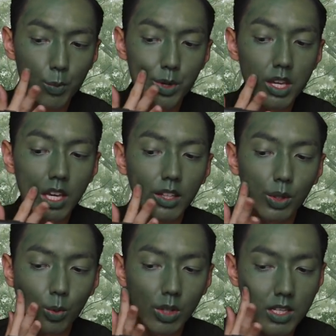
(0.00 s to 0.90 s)
we
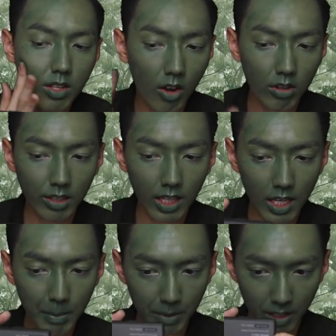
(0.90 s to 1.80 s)
can do this all
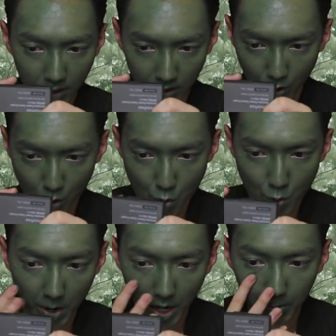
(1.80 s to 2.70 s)
day, but
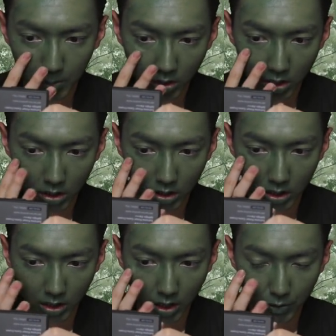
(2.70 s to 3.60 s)
nope, I'm not going
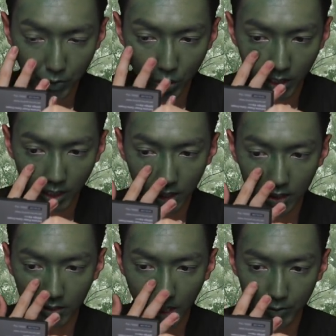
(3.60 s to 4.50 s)
to afford that
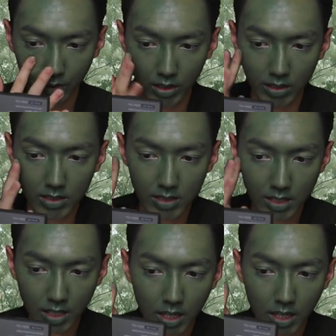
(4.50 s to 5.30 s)
kind of time for this.